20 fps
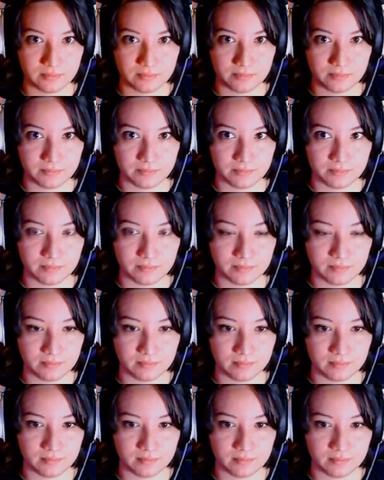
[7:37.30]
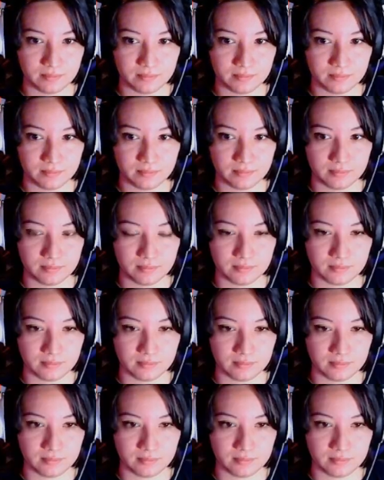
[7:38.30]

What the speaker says: (no one is talking)